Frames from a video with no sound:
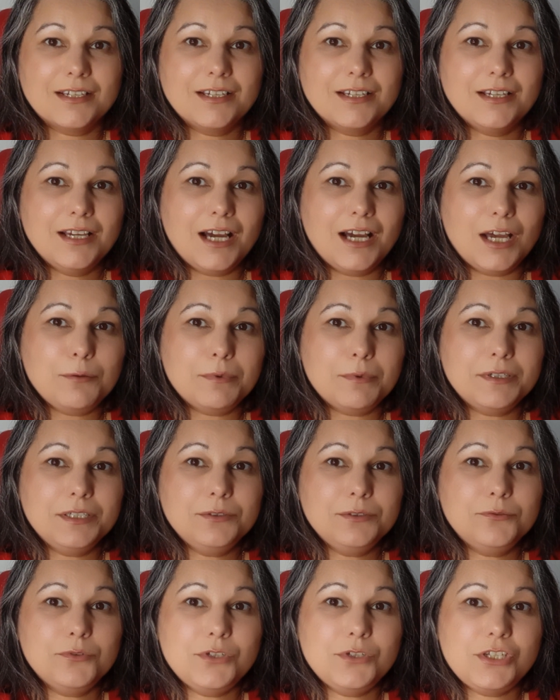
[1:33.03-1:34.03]
I wanted to
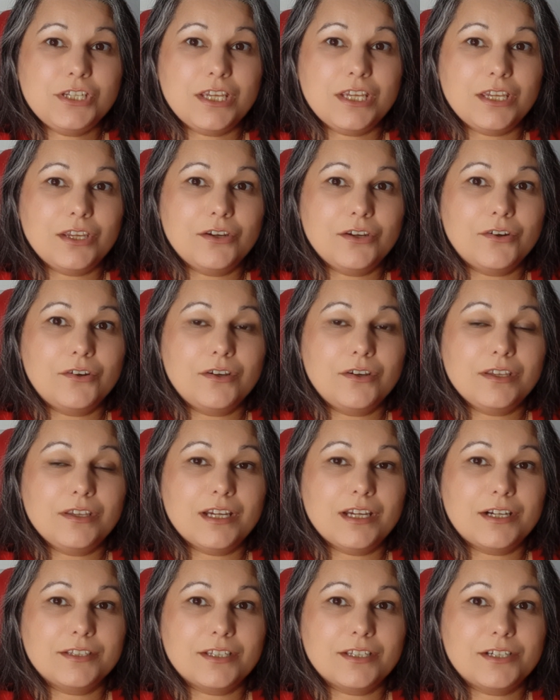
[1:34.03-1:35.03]
share
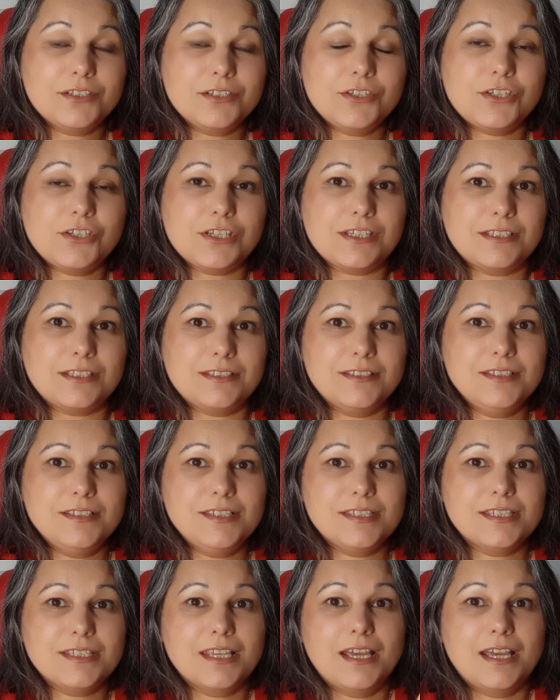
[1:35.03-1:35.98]
Yarnart jeans